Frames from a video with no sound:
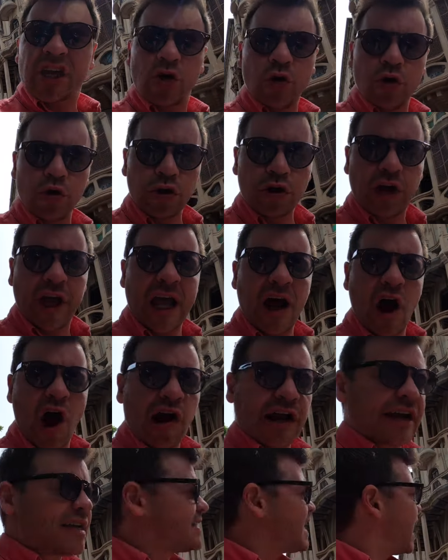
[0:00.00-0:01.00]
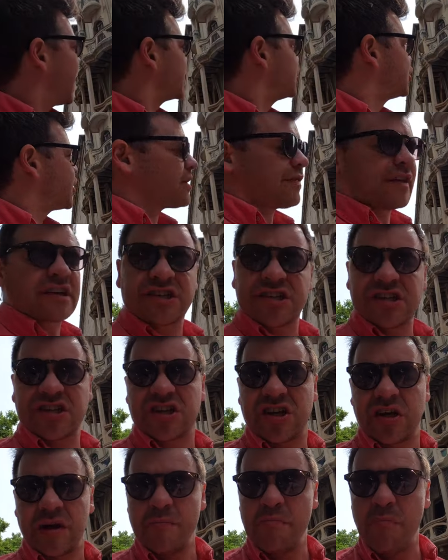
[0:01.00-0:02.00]
cool looking architecture. This
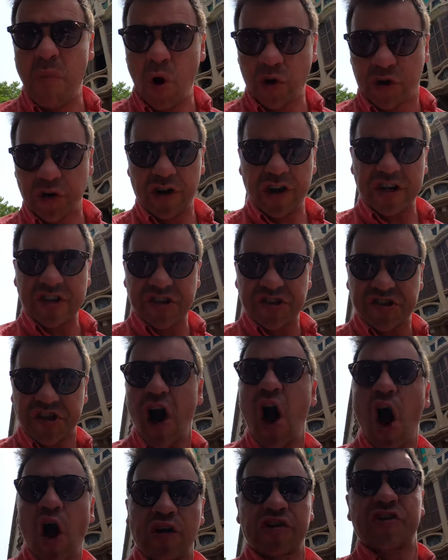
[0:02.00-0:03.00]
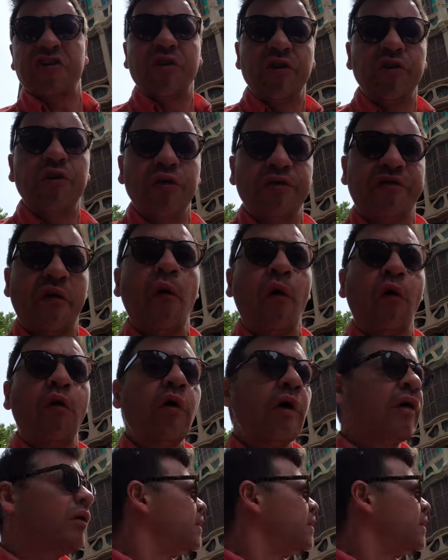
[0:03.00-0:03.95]
is modernist art nouveau